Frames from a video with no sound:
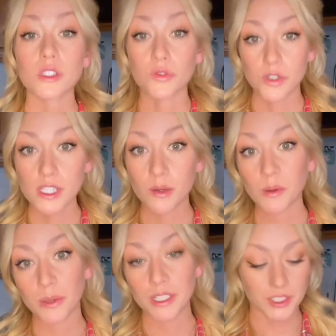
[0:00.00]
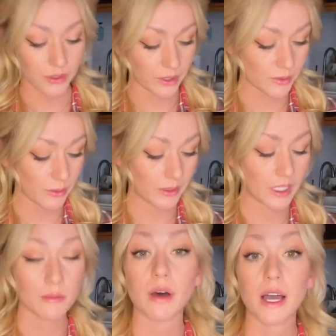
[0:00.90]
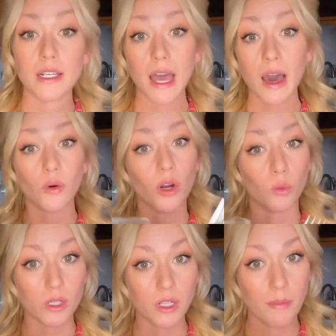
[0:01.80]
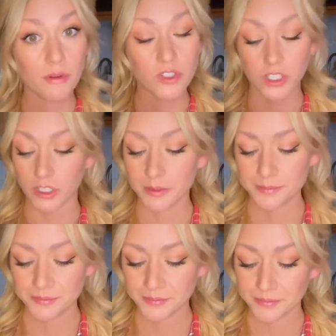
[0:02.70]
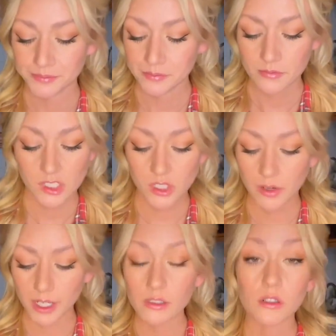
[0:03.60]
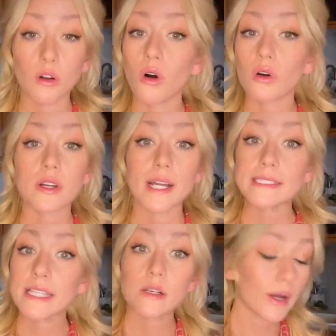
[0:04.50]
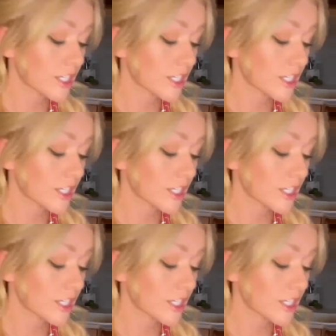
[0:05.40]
first thing we want to do is we want to combine our 1 cup of sugar, regular old granulated white